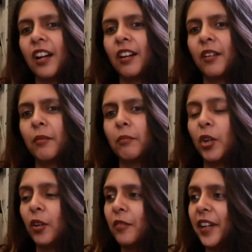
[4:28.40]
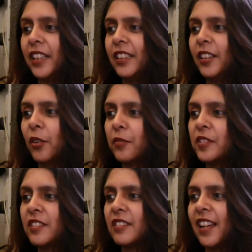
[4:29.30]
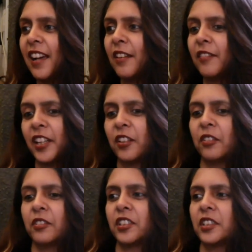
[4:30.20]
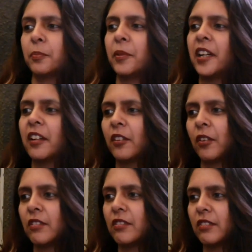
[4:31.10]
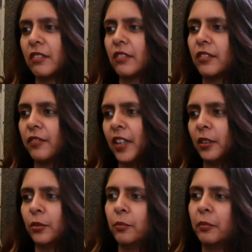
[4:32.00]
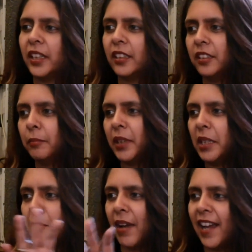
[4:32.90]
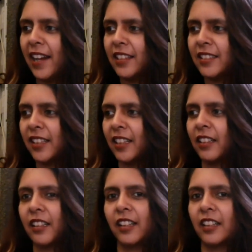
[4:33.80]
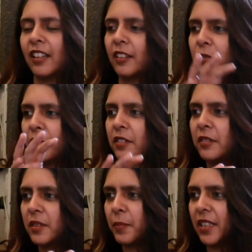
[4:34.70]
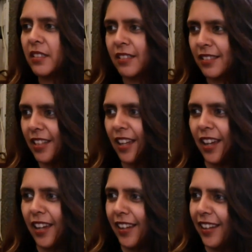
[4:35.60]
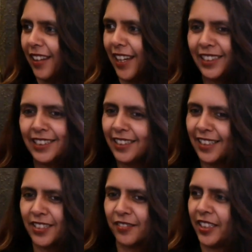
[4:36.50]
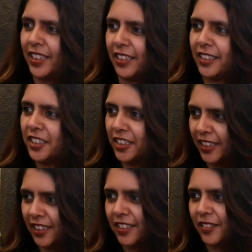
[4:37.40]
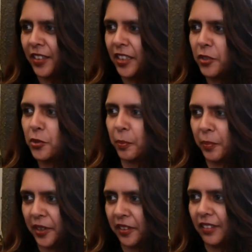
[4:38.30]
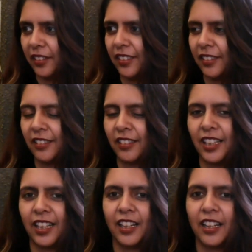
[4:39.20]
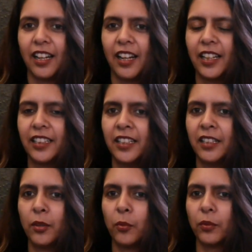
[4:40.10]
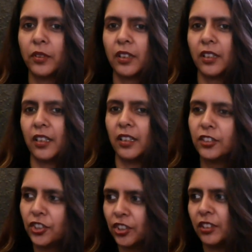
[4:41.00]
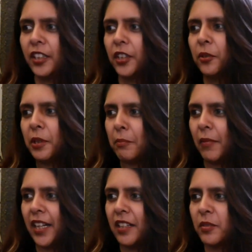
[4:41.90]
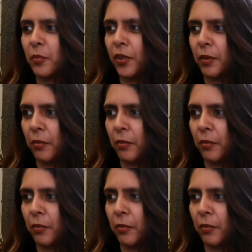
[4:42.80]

a lot of IT offices have, like, just spread across faltu bean bags and create colorful spaces. I think that's very cliched. It's very stupid. I think the culture that you invite is more